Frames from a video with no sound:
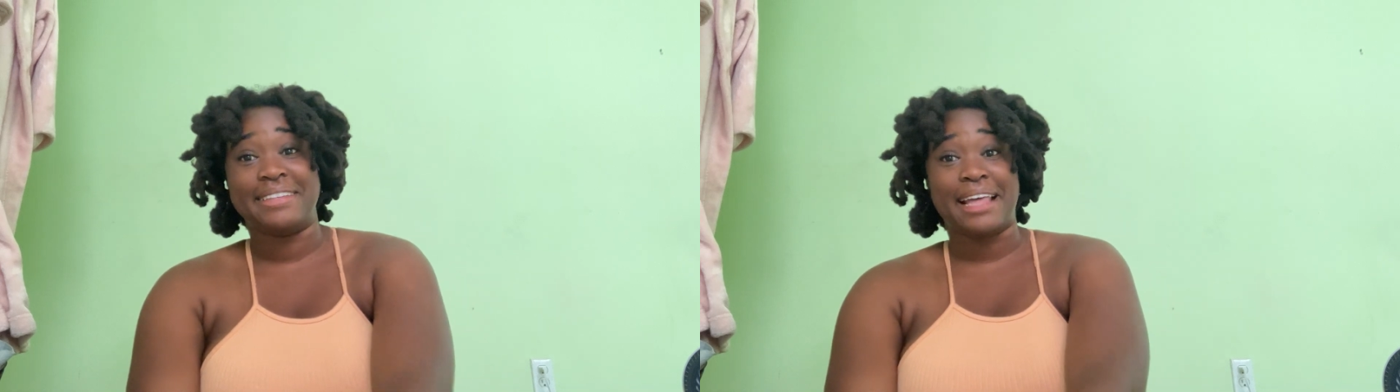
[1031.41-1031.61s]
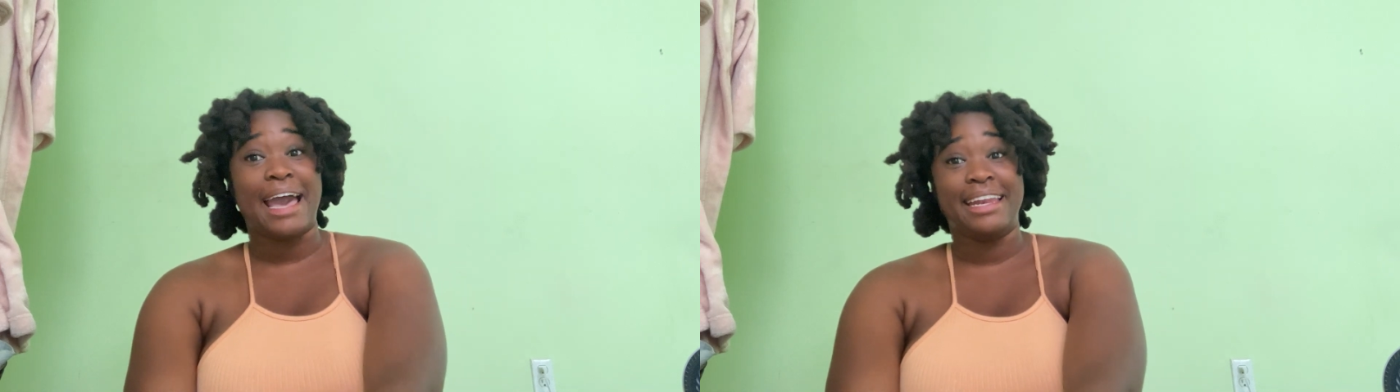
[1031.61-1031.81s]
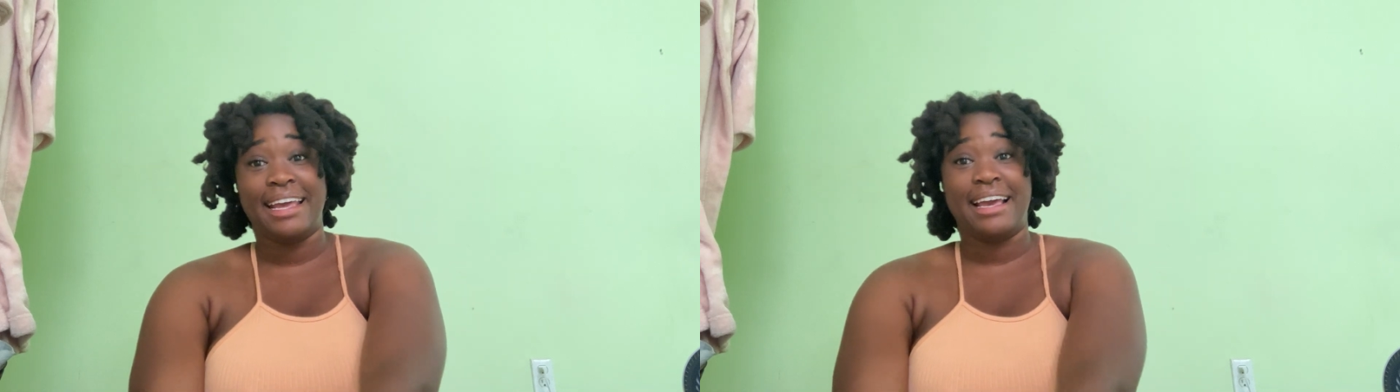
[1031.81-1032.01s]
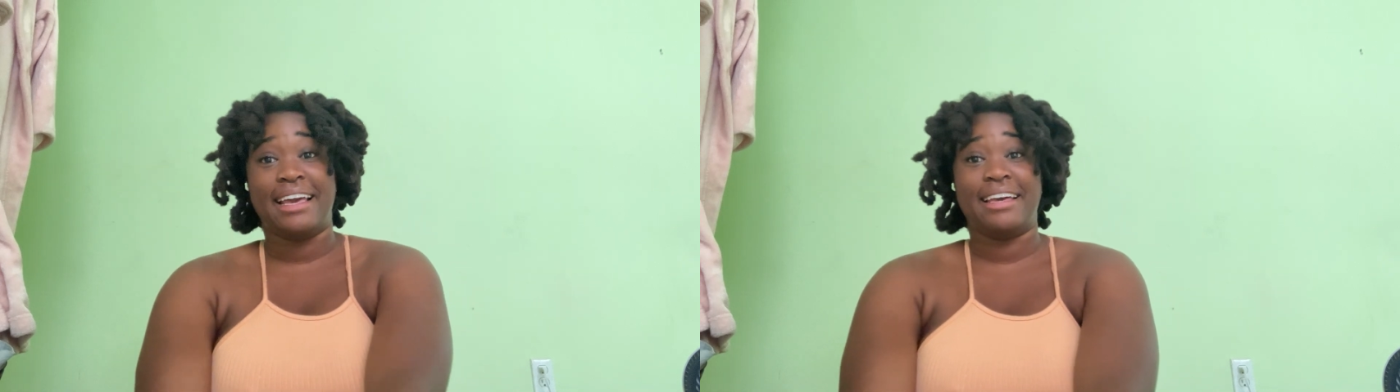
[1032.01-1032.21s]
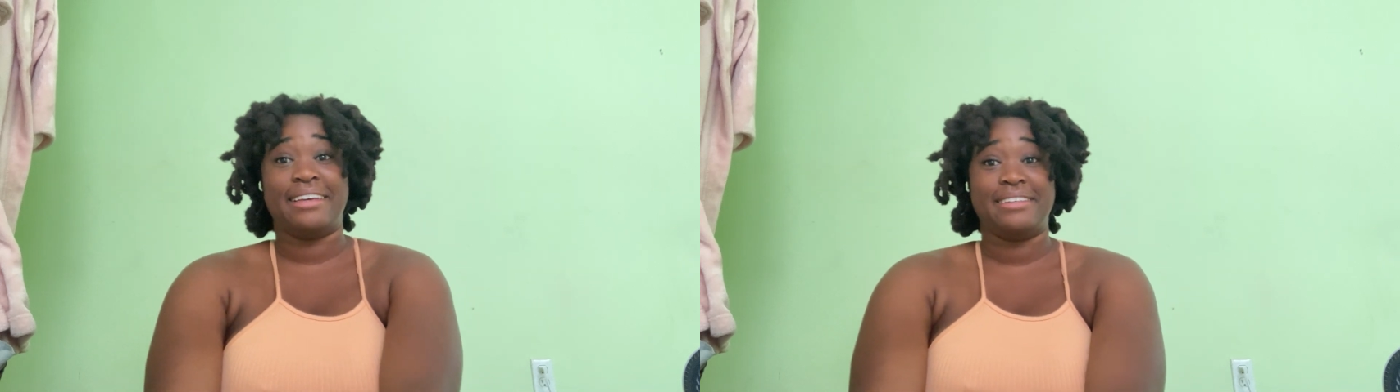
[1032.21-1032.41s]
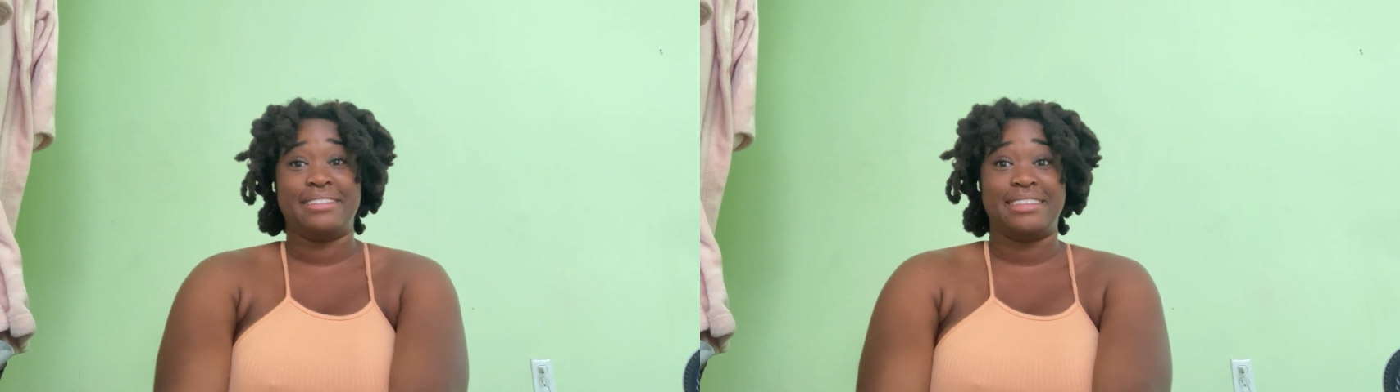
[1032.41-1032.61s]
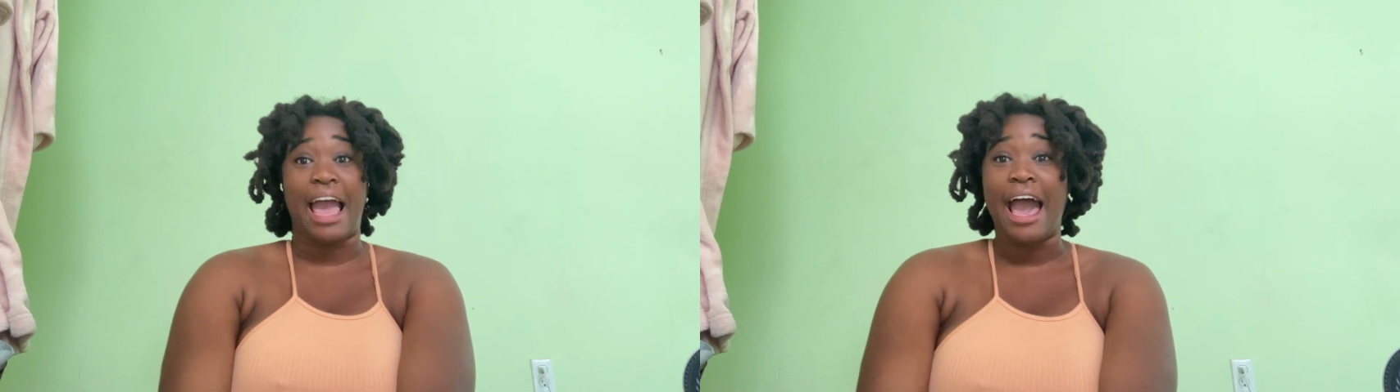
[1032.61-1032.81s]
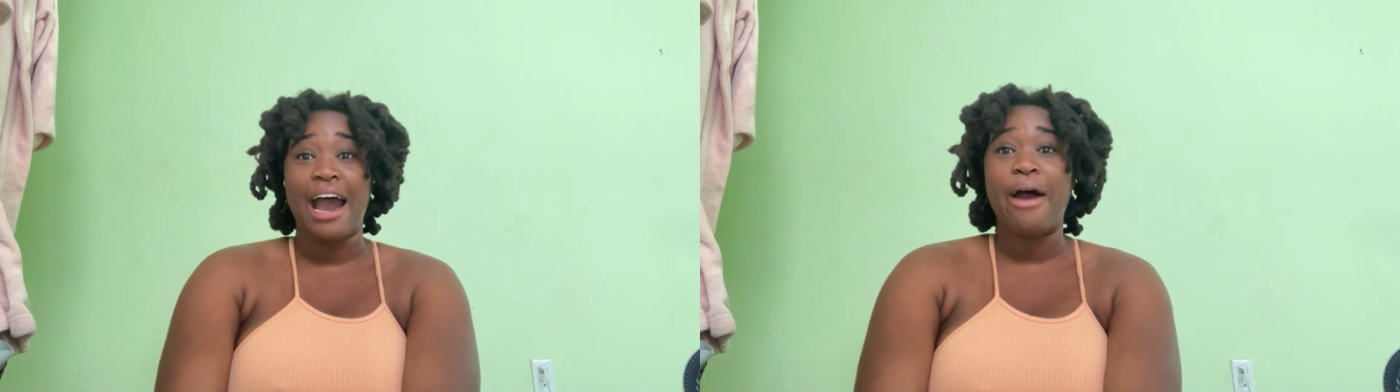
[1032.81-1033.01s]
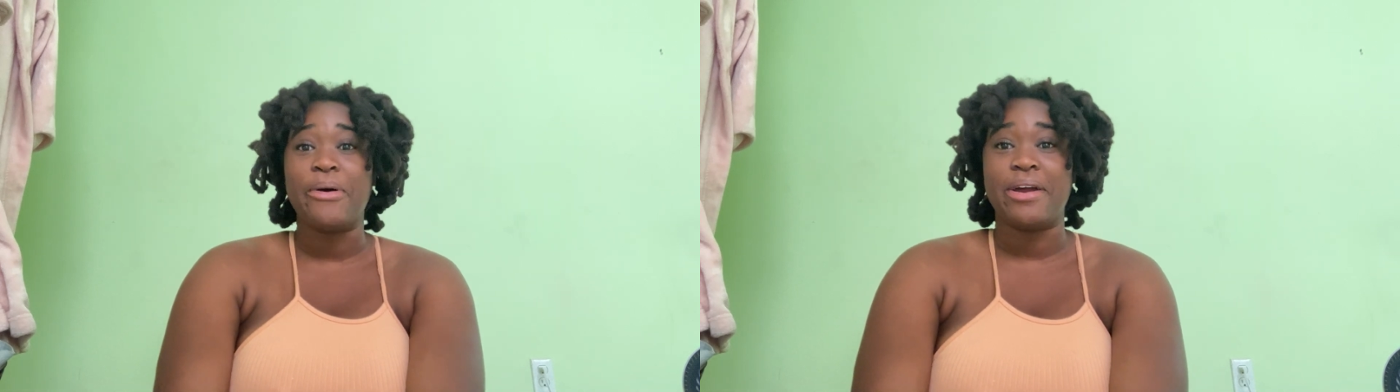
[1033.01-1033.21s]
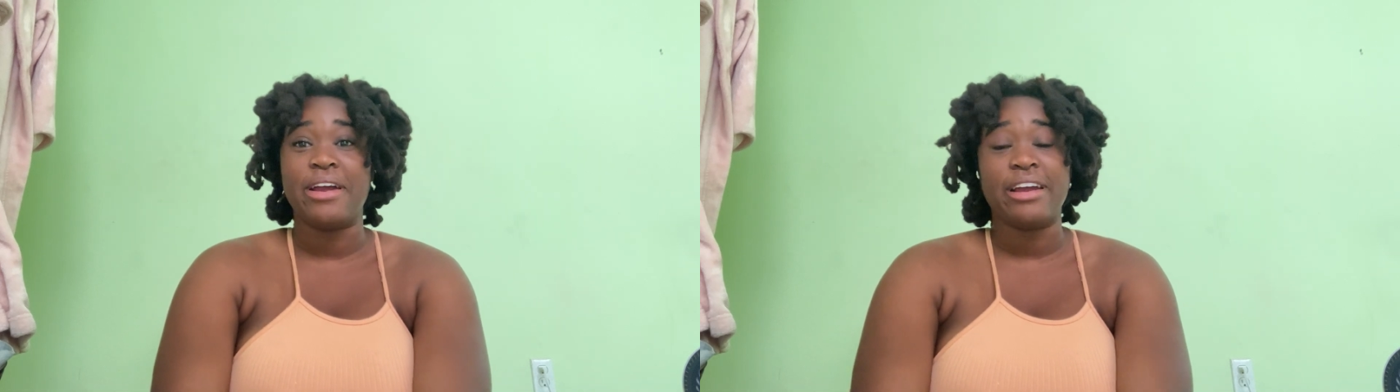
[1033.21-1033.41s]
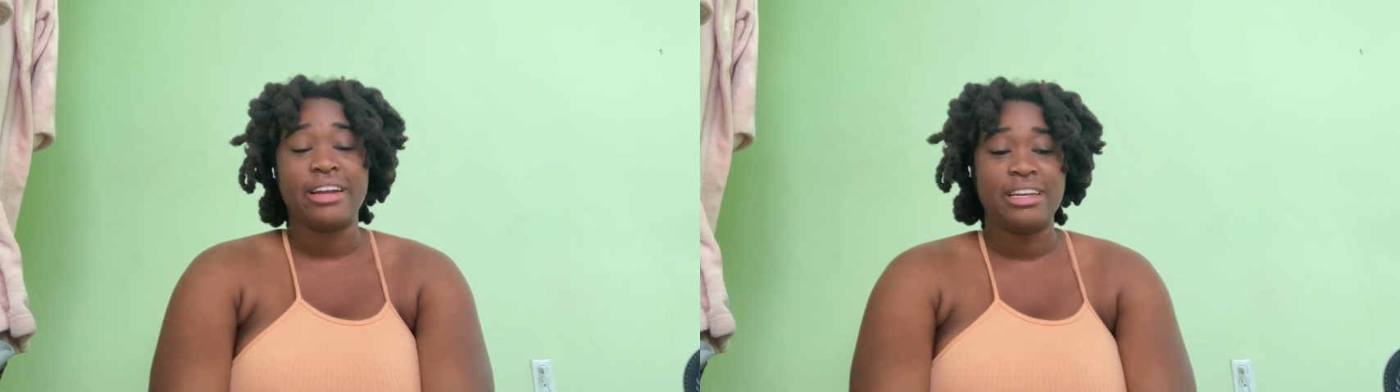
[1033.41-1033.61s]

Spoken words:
that day, that hour.